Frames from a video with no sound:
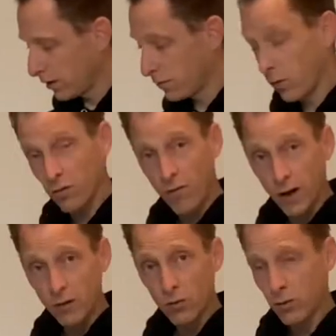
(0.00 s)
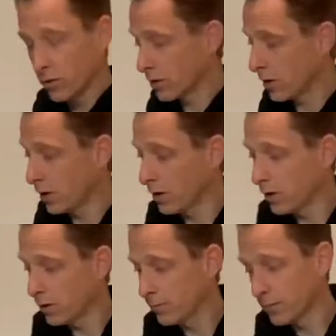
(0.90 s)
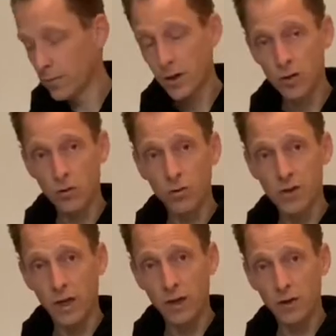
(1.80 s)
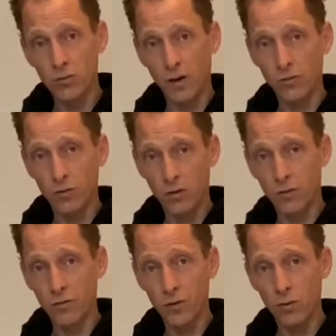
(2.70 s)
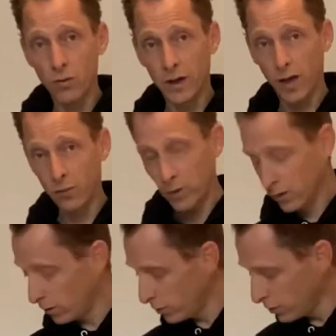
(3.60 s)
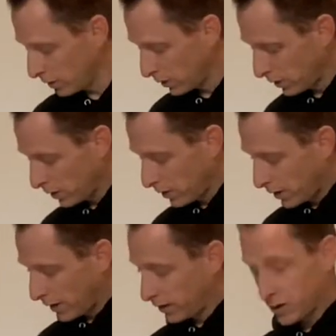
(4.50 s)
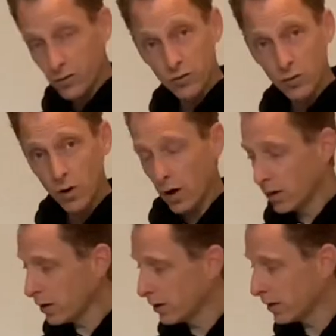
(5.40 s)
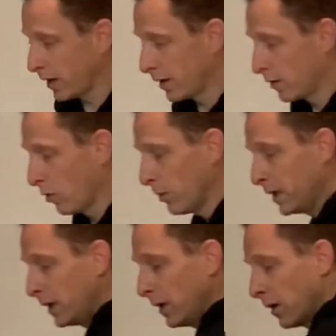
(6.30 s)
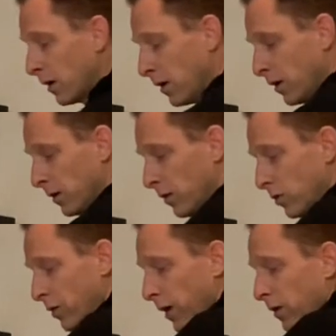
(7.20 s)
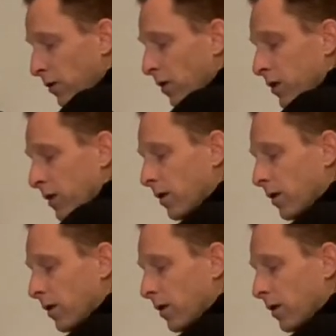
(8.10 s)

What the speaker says: For the final, it's always handy to have your fuel can with you, and this is a fuel gun, and normally you can just